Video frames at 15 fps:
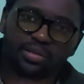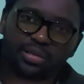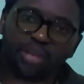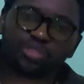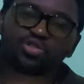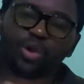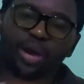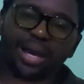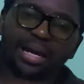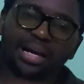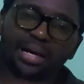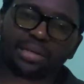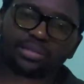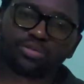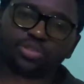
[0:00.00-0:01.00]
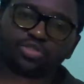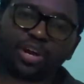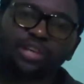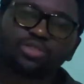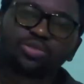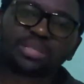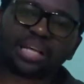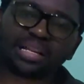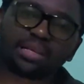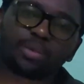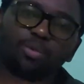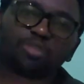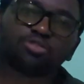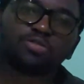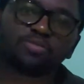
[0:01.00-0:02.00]
That's your anger. You're trying to tell
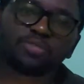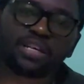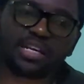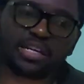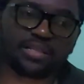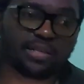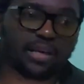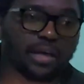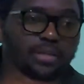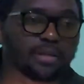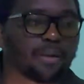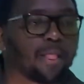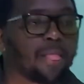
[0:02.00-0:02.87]
them what you're feeling inside.